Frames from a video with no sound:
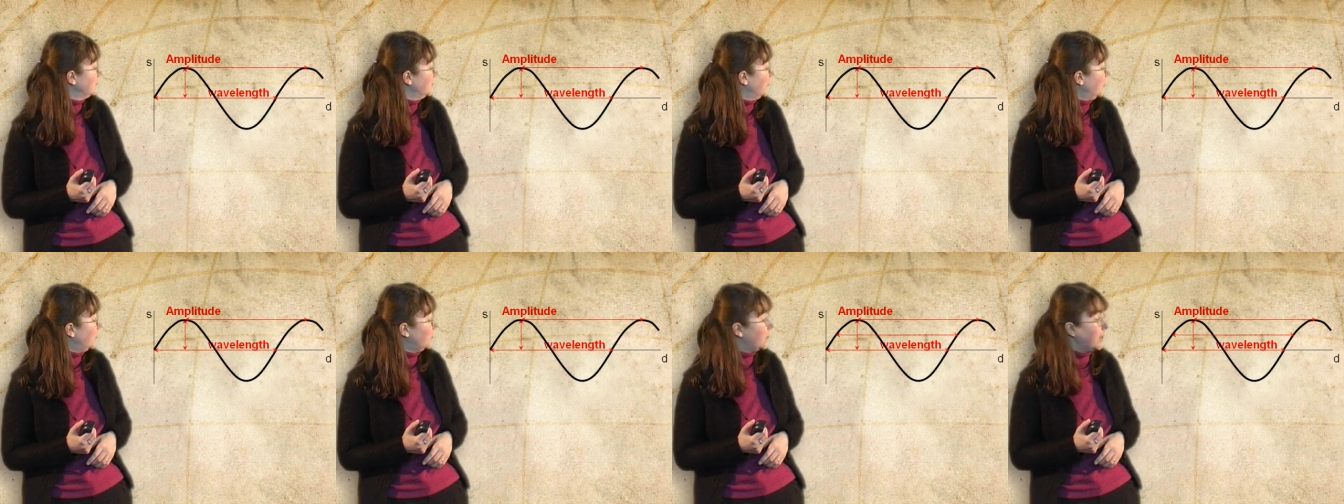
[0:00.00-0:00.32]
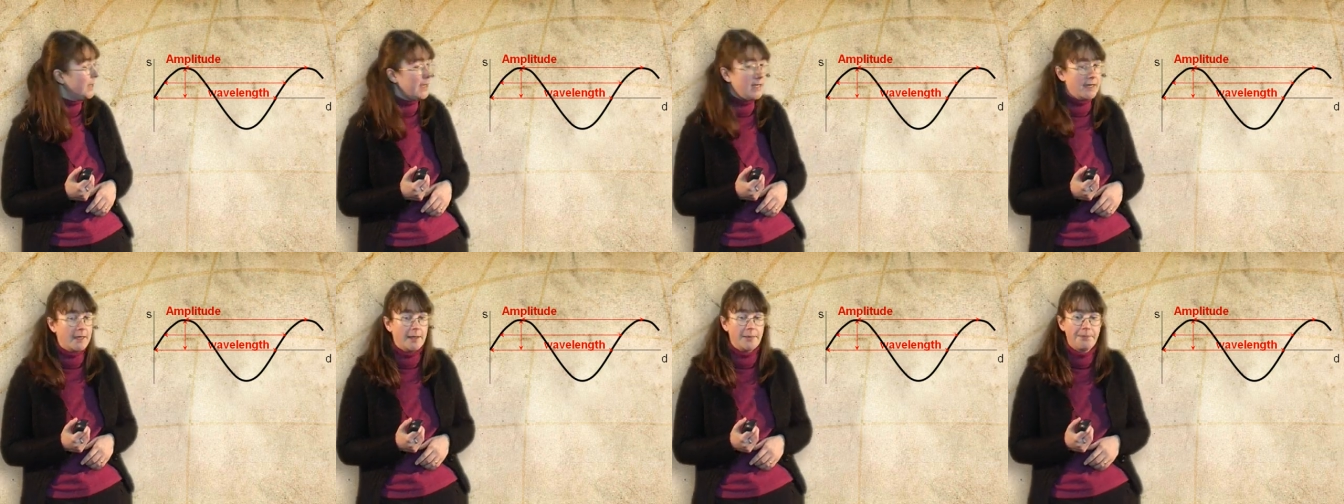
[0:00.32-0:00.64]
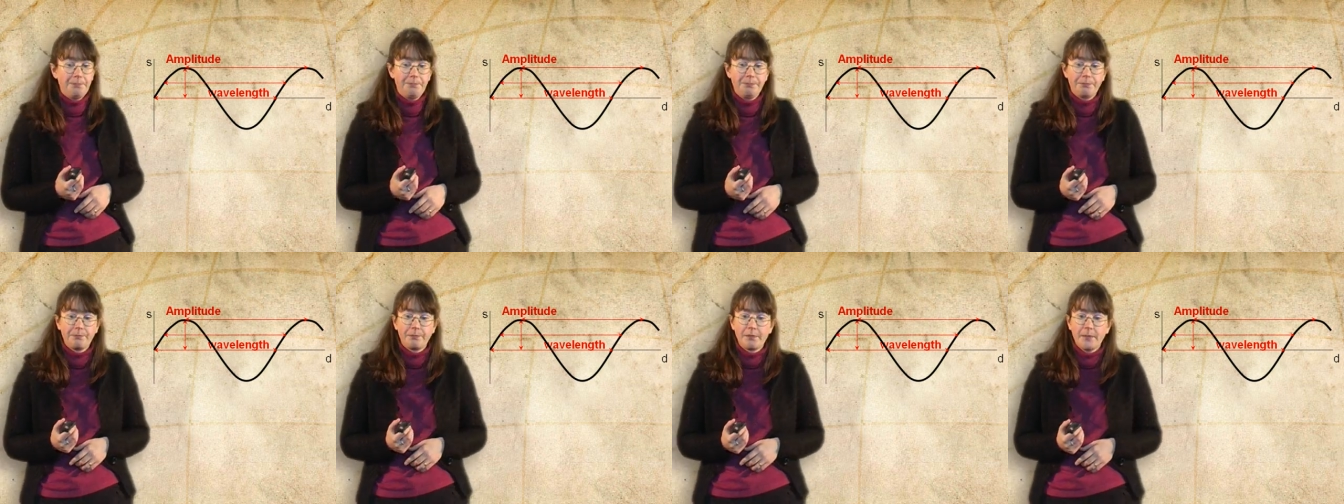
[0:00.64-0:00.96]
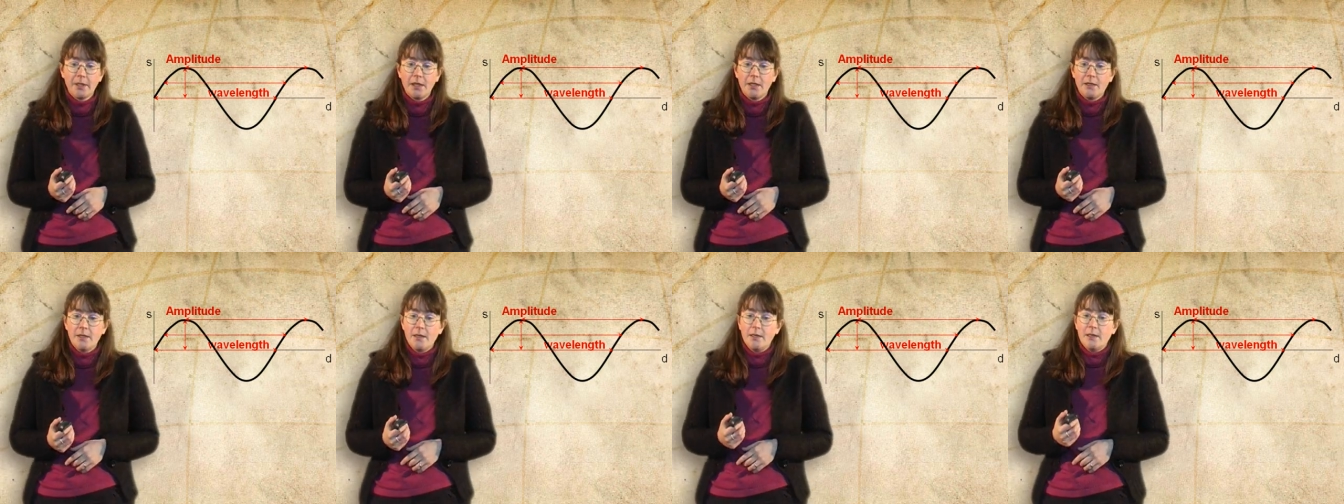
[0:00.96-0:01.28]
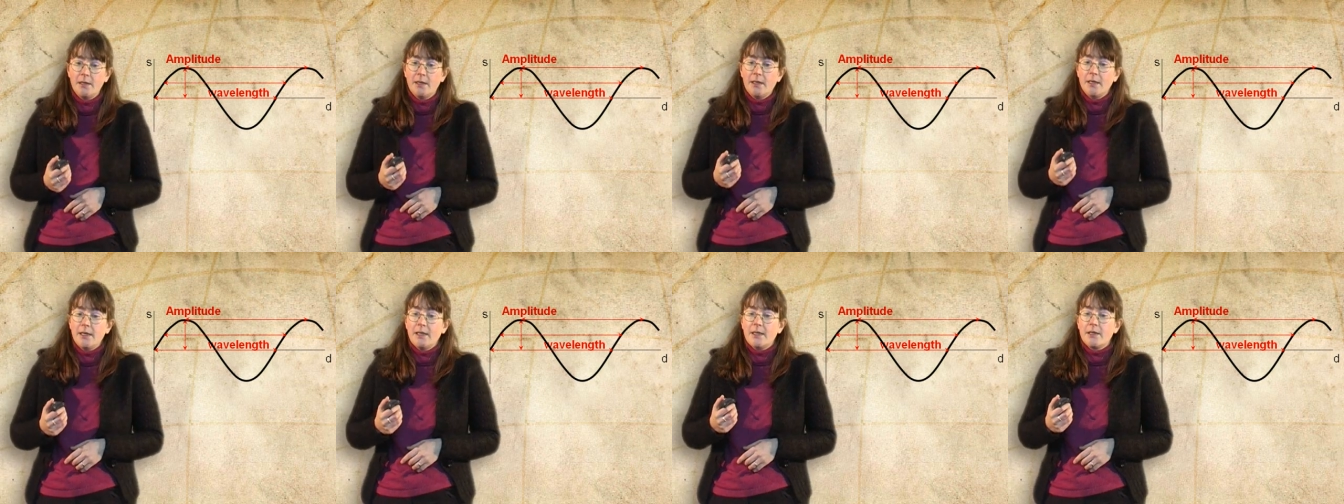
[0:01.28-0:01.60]
or here.
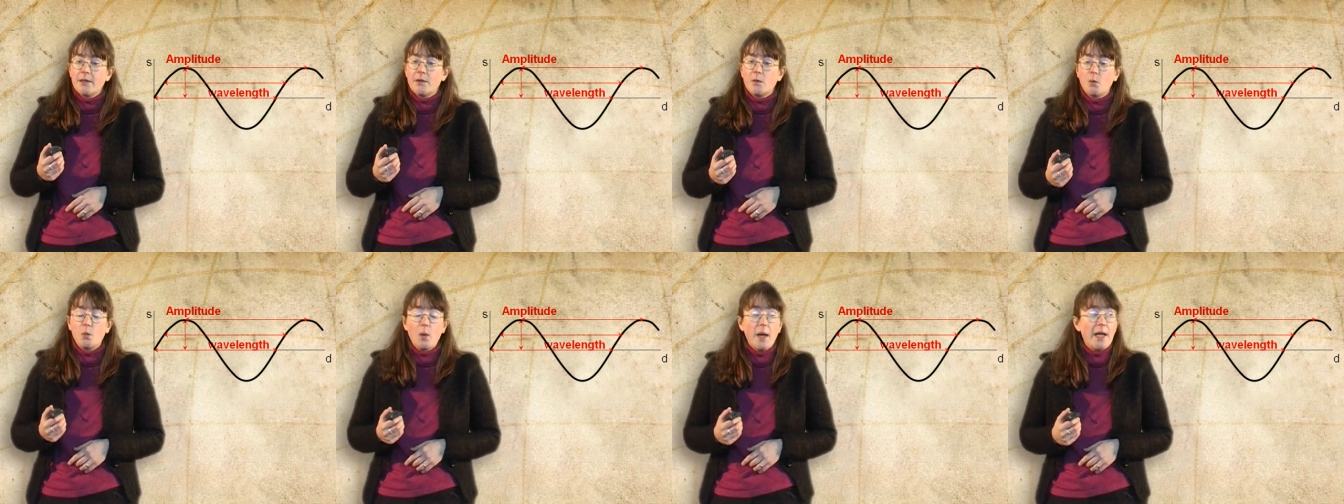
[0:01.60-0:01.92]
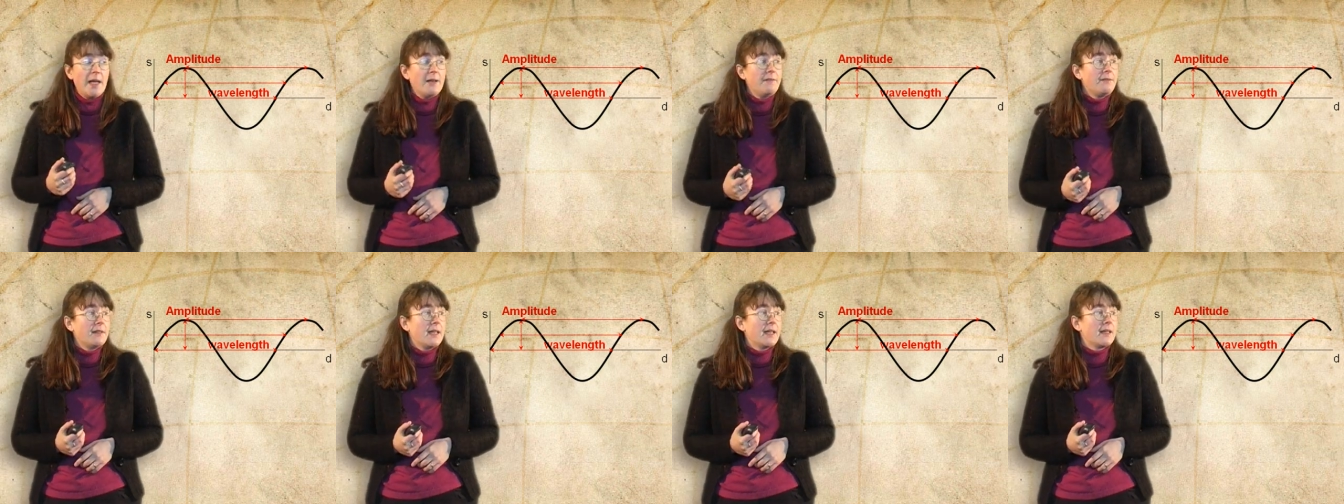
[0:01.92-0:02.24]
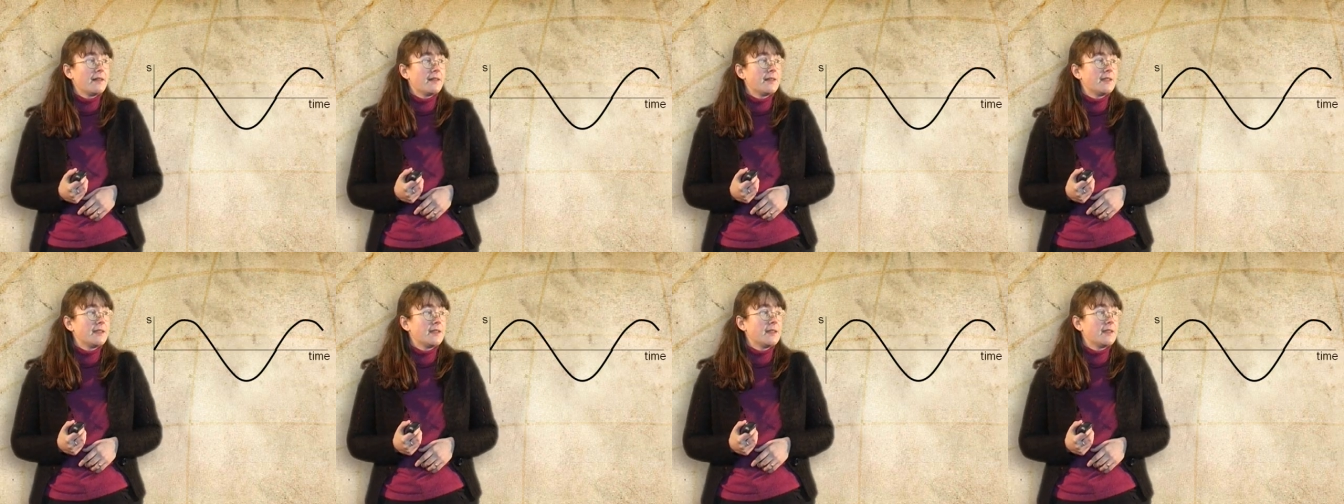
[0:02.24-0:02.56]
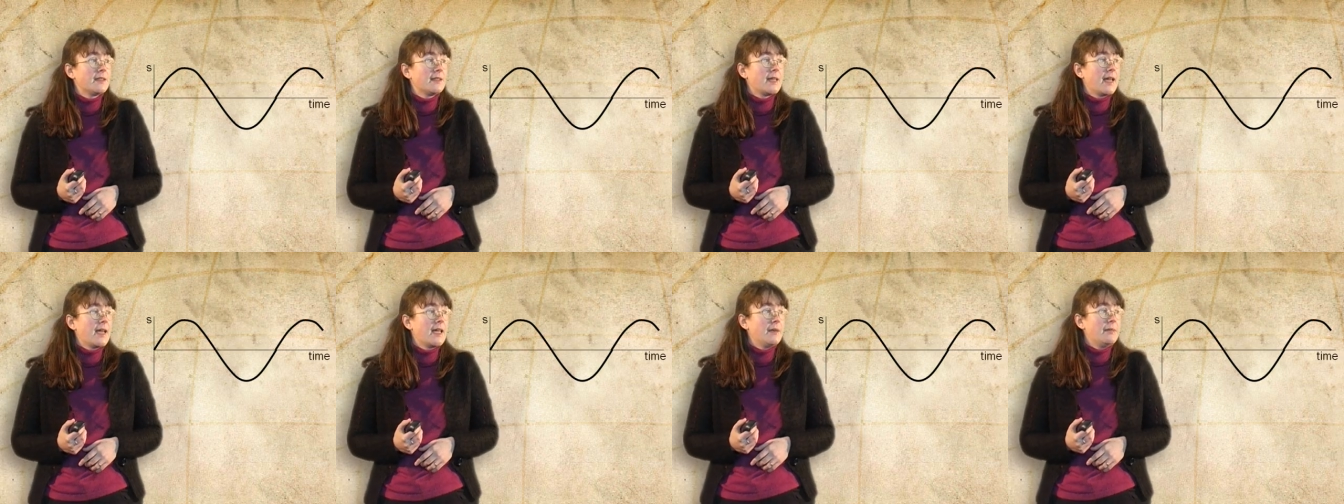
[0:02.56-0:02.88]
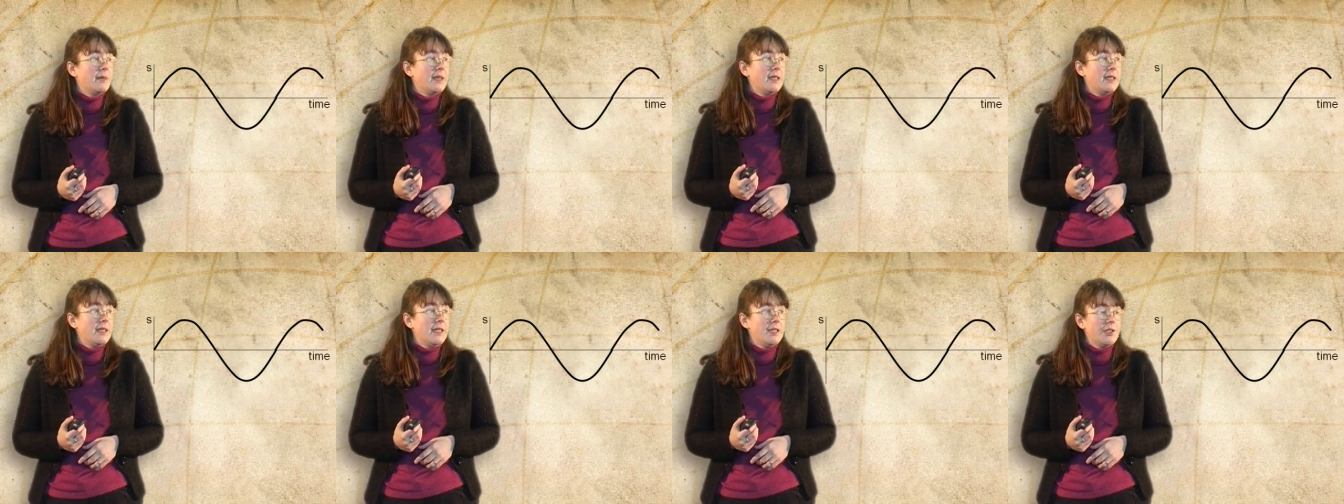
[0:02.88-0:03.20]
The wavelength is the
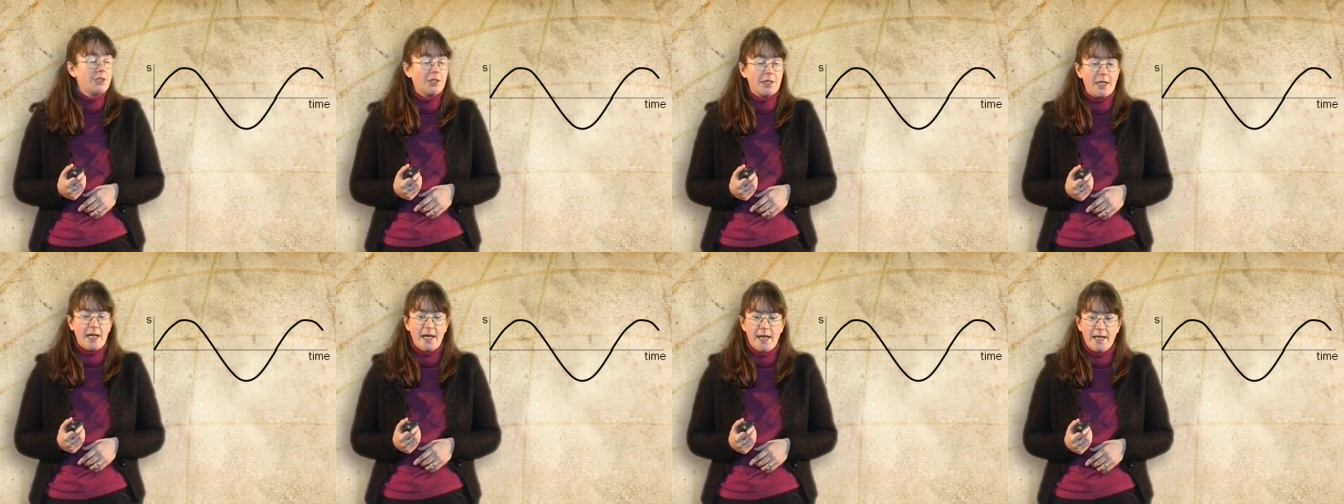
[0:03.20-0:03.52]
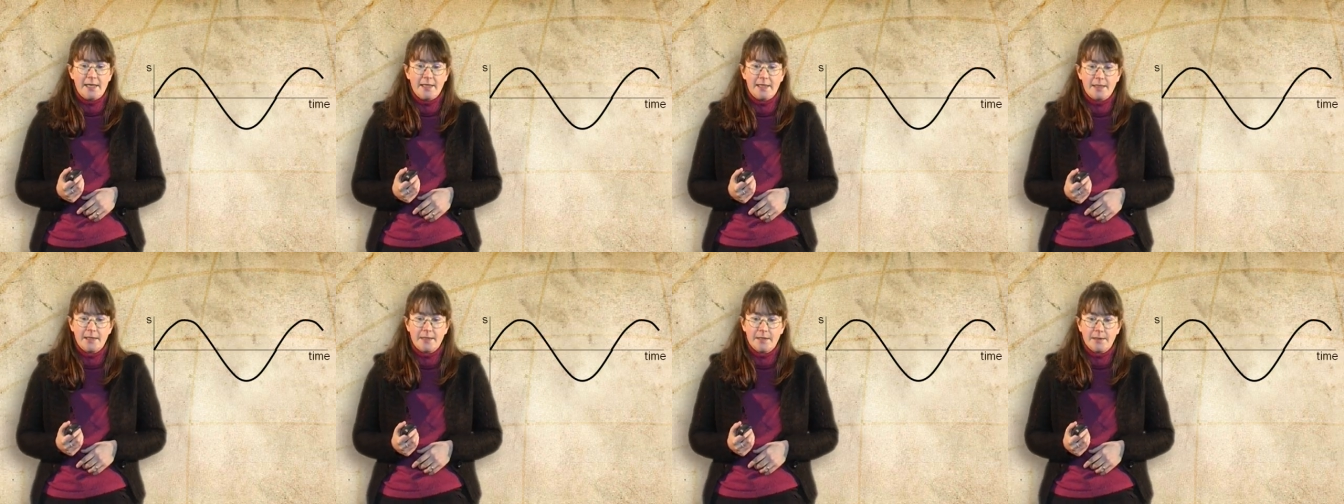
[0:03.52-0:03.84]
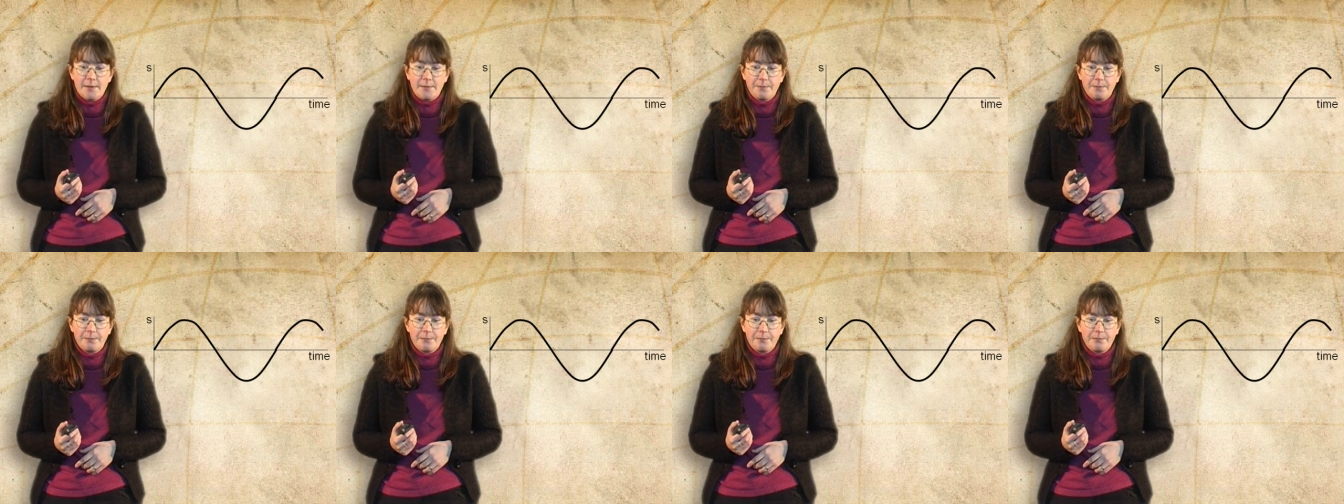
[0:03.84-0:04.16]
same in each case.